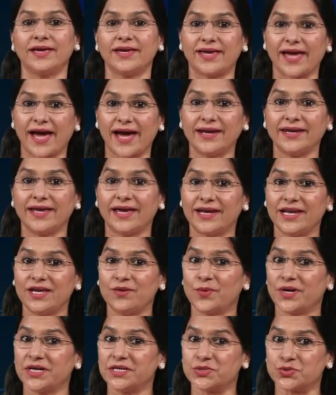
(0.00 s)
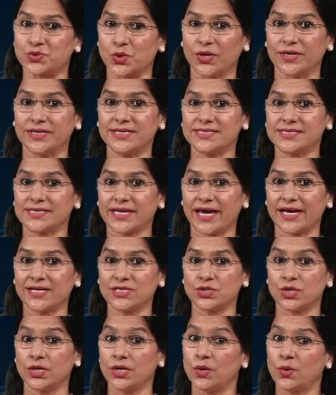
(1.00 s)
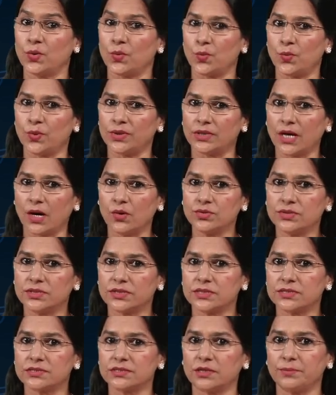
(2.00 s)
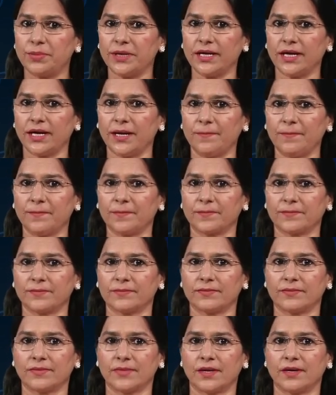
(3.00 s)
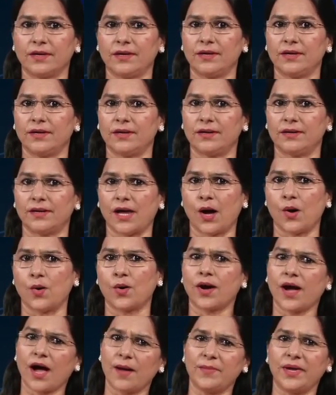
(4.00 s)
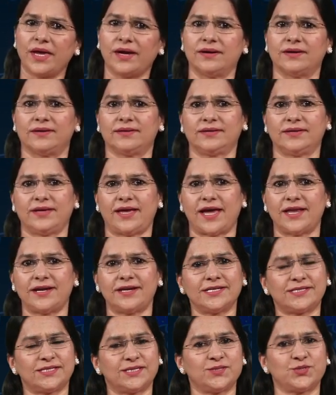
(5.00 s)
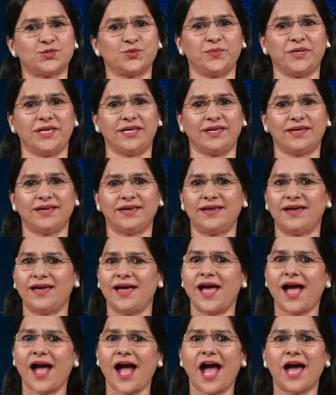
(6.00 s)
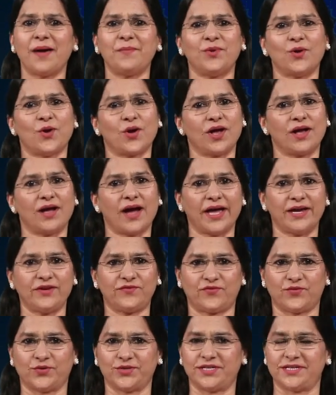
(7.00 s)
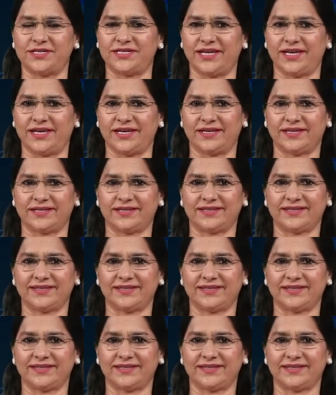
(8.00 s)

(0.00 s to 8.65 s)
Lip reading: Can anyone draw his sketch without disturbing him? Now come here and listen to me. I am your guide for the day.